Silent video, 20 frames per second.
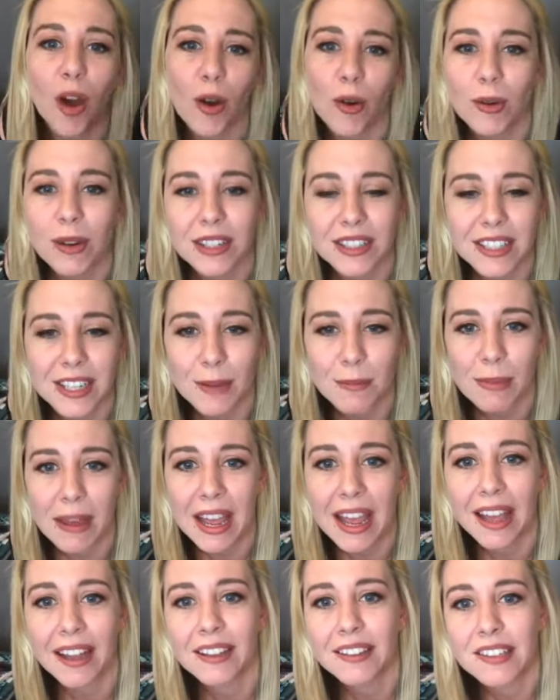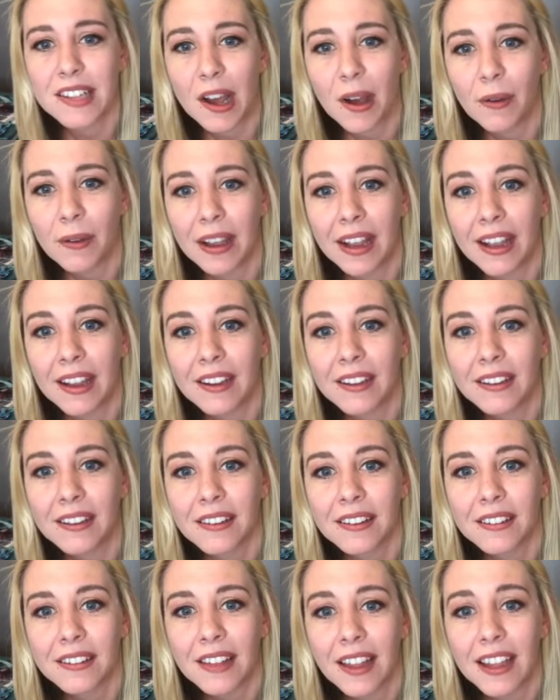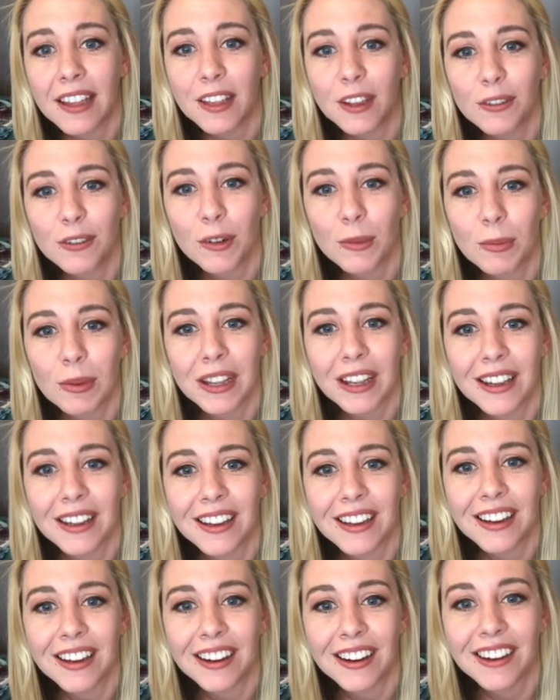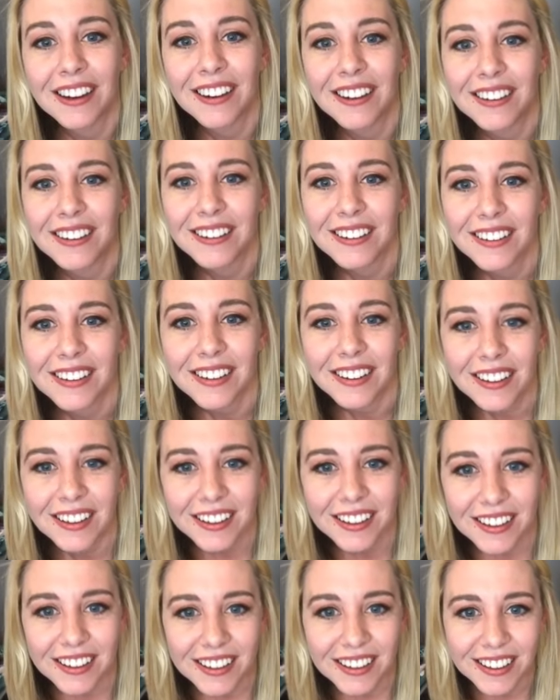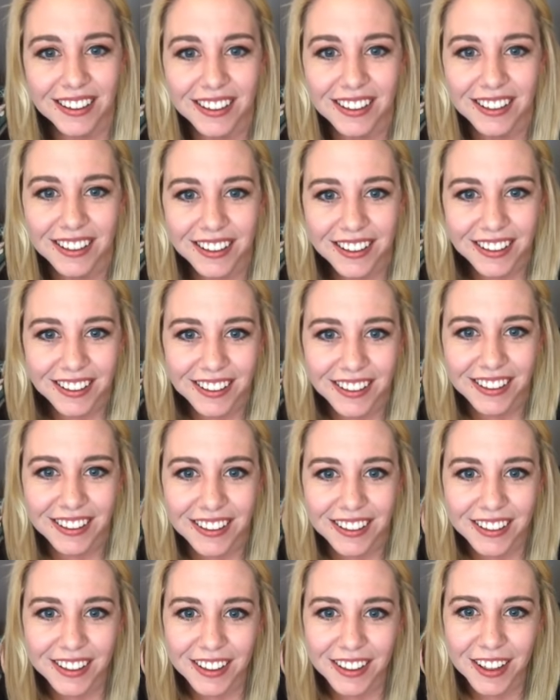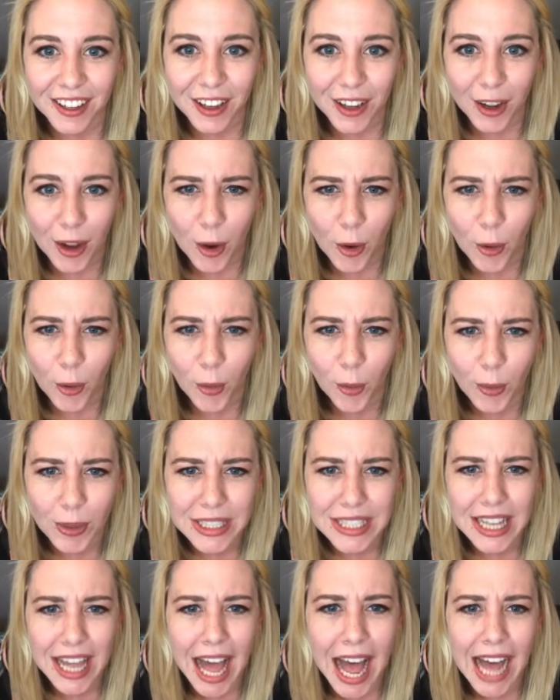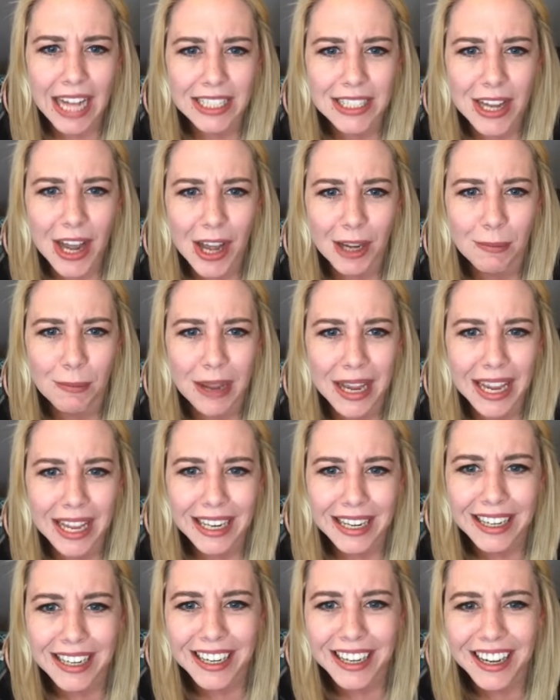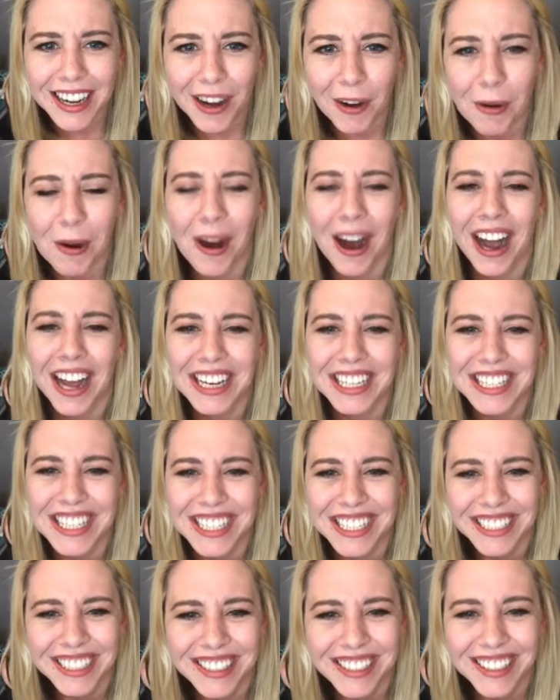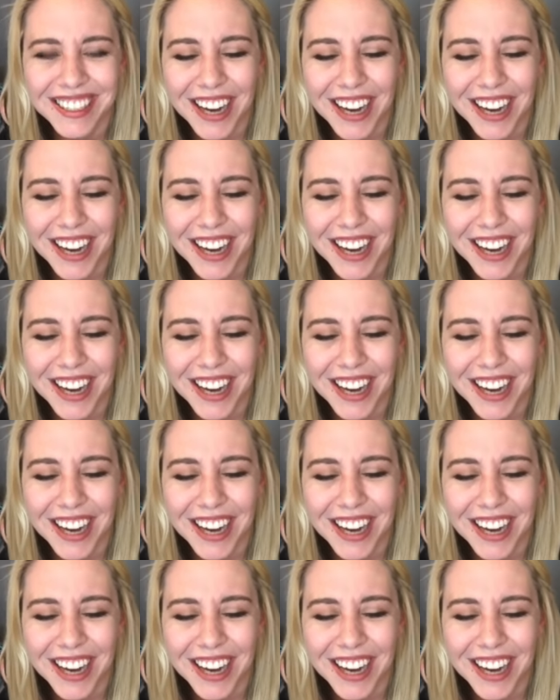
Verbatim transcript: go to bed, Zoe. Thank you for being here. Who was the hot dog man? What?